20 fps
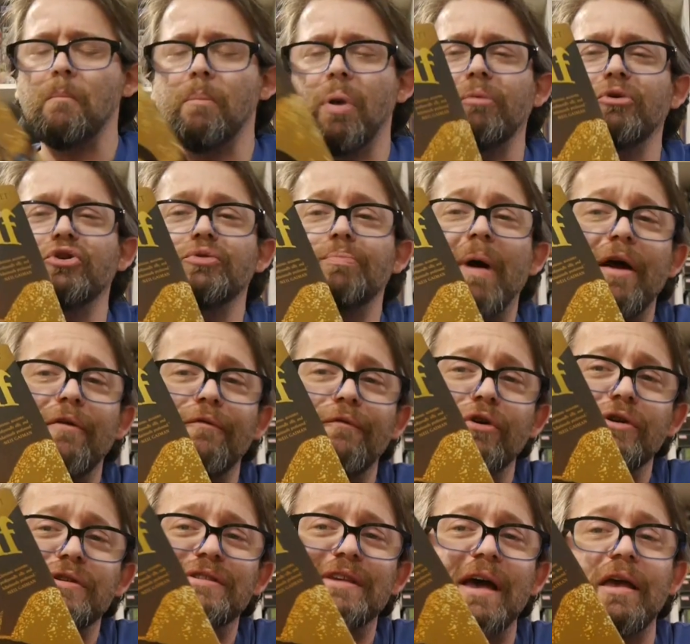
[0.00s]
published by
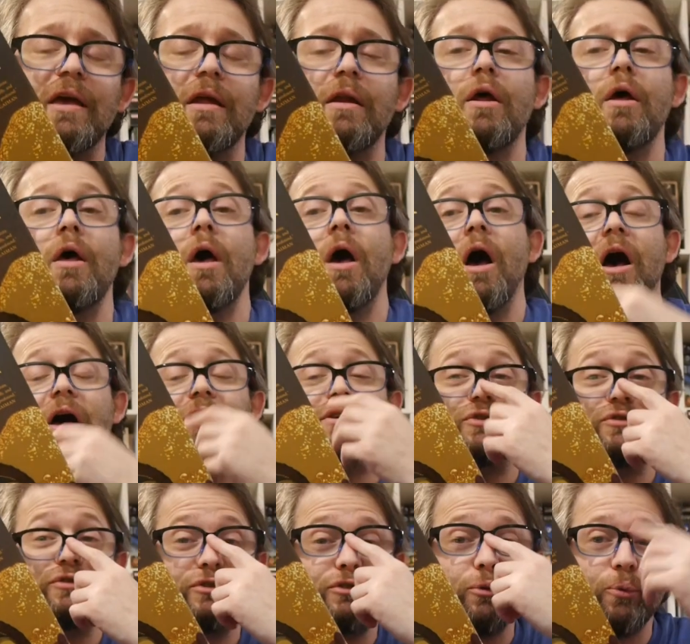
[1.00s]
First Second. Uh,
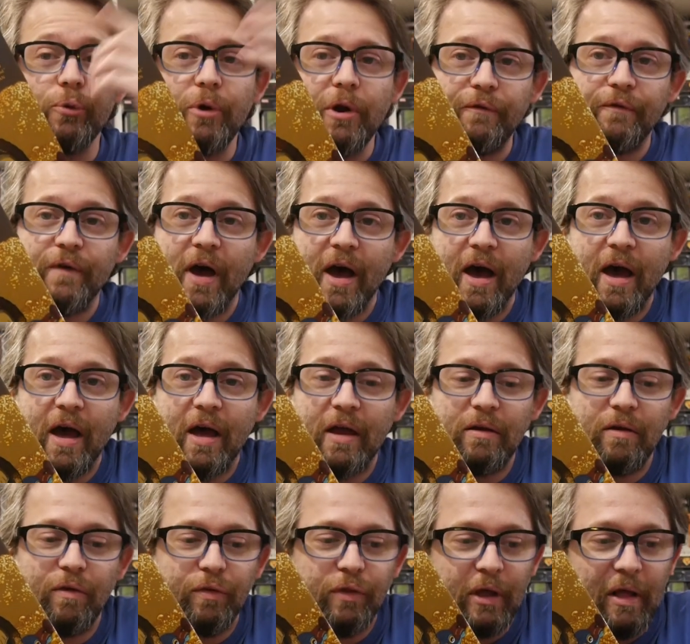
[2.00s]
so this is a riff
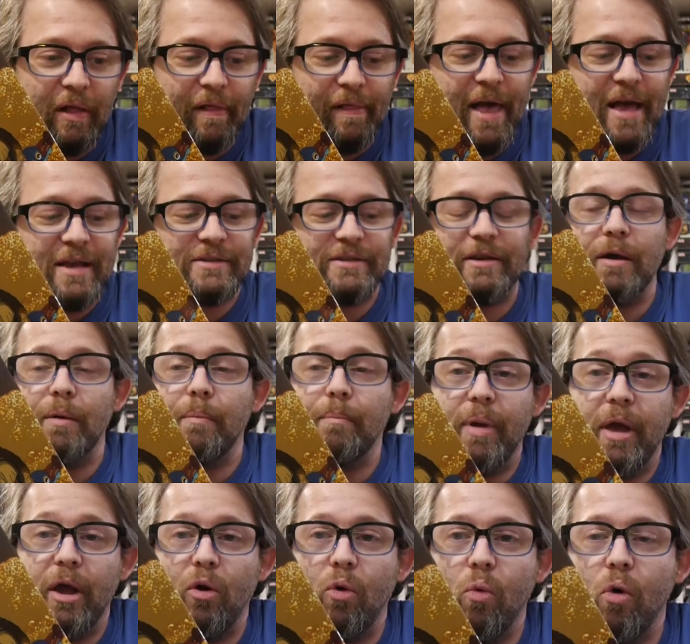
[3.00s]
on the classic
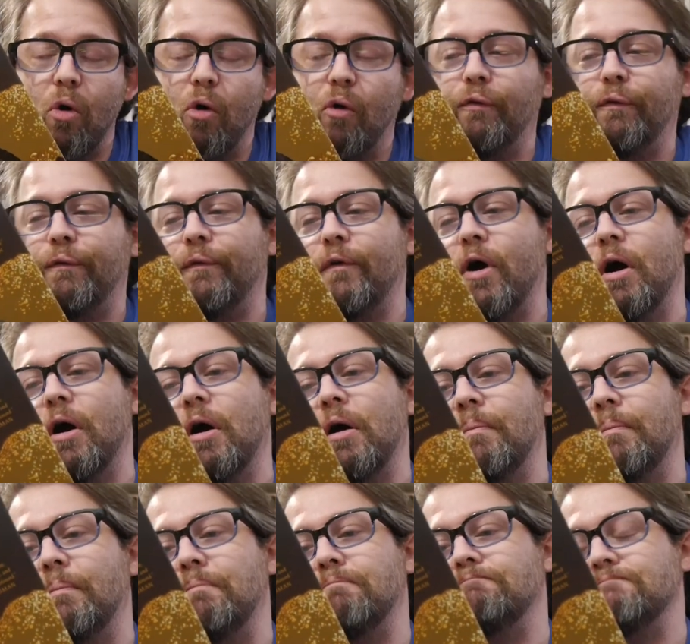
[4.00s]
Beowulf.
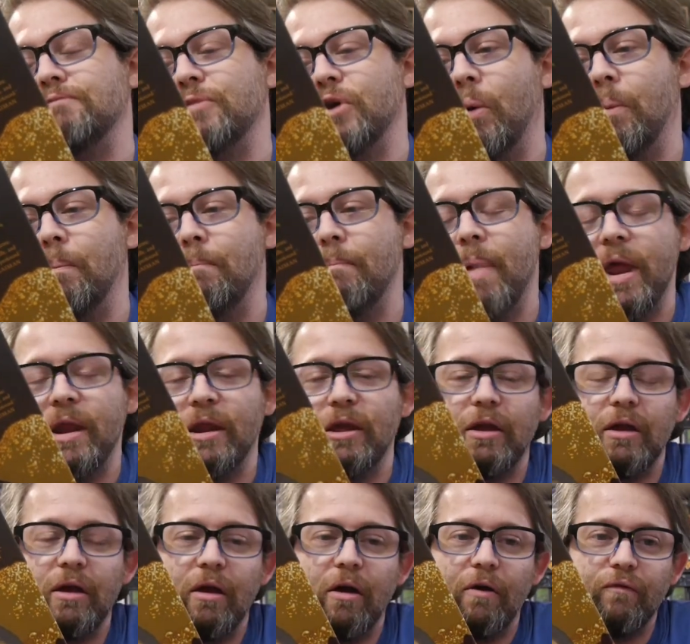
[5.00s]
Um, you know,
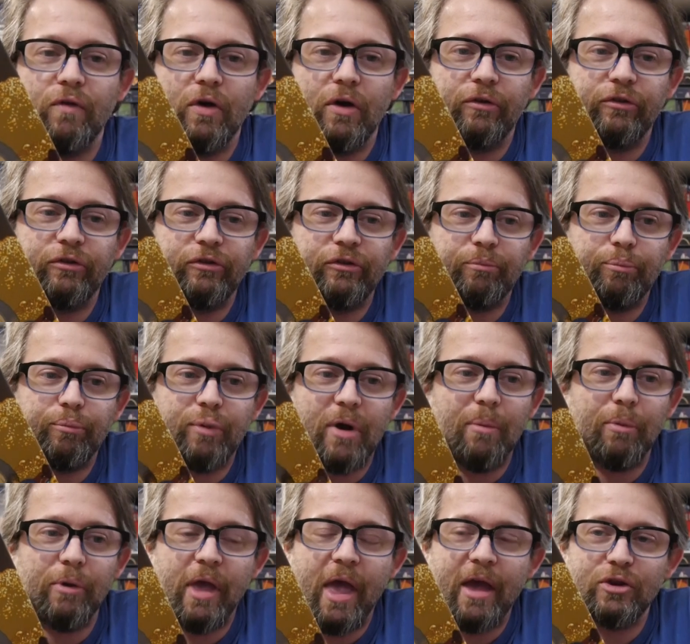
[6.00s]
many of us
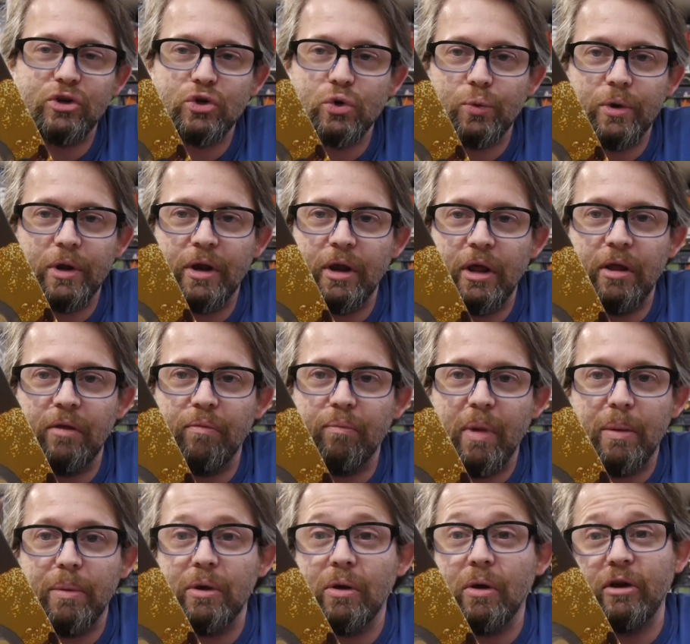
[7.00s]
probably had to read it in
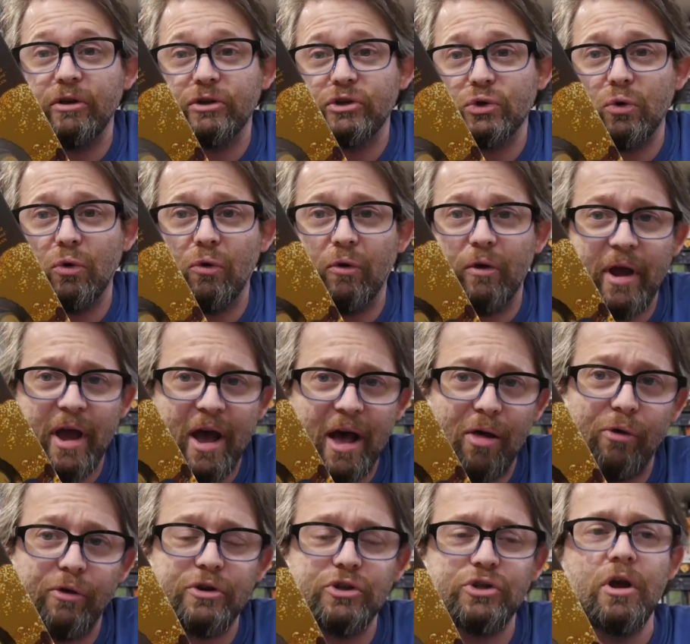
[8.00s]
maybe high school or
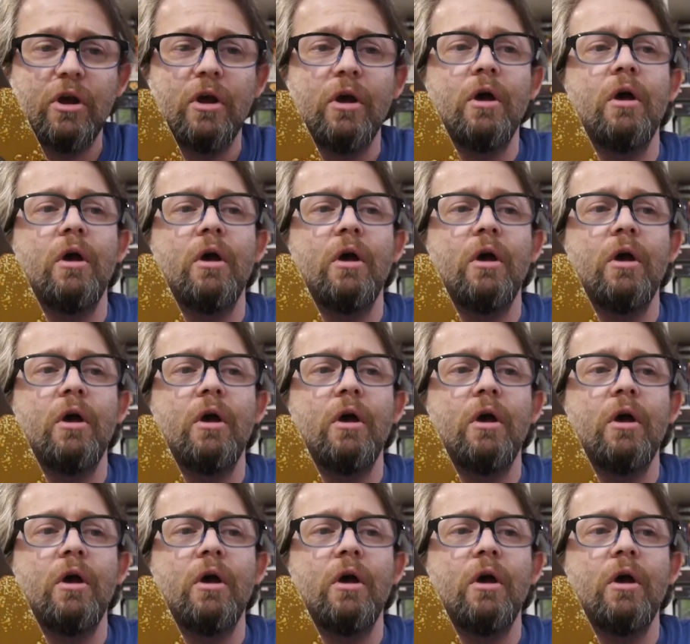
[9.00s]
college.